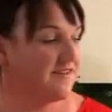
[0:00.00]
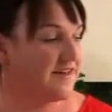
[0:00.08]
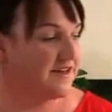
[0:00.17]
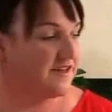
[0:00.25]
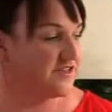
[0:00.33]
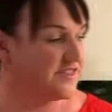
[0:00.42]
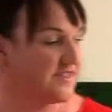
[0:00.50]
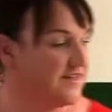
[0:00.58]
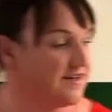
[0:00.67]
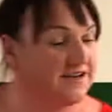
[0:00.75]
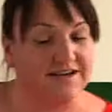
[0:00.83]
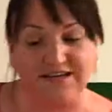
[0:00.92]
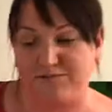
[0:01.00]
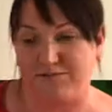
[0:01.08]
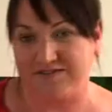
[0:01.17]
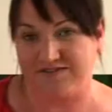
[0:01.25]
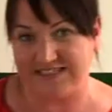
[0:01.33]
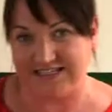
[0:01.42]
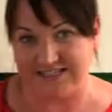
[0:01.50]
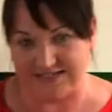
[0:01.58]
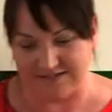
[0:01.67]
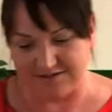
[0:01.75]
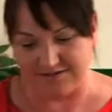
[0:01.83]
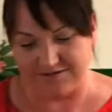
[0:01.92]
I think I'll just need a little bit of
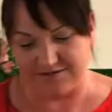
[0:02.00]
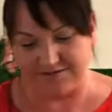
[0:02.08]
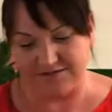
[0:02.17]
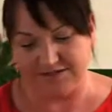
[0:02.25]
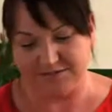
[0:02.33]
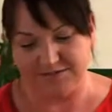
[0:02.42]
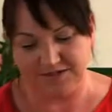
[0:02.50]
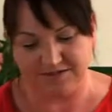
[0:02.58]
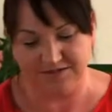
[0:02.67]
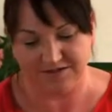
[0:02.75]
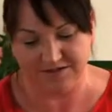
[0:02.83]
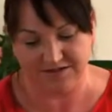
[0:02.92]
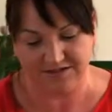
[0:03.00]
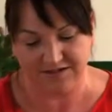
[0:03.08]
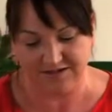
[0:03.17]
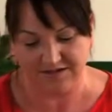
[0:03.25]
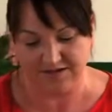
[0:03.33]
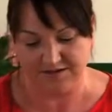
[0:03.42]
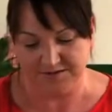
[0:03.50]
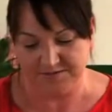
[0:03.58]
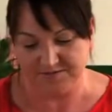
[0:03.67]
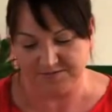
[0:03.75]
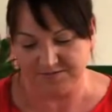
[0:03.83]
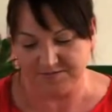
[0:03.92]
seasoning, some salt,
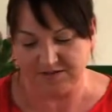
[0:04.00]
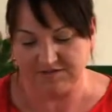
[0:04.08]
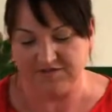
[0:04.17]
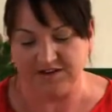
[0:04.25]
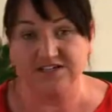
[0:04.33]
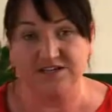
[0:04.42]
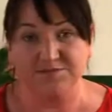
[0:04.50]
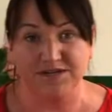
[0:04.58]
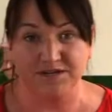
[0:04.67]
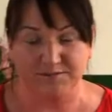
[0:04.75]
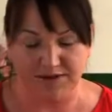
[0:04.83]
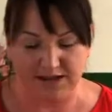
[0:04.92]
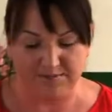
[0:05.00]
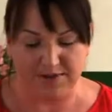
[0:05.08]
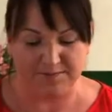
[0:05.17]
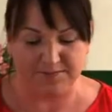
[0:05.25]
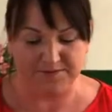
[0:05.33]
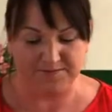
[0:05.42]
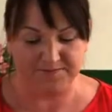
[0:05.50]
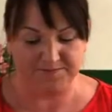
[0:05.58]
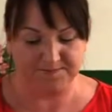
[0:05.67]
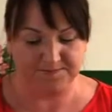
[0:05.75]
and freshly milled black pepper.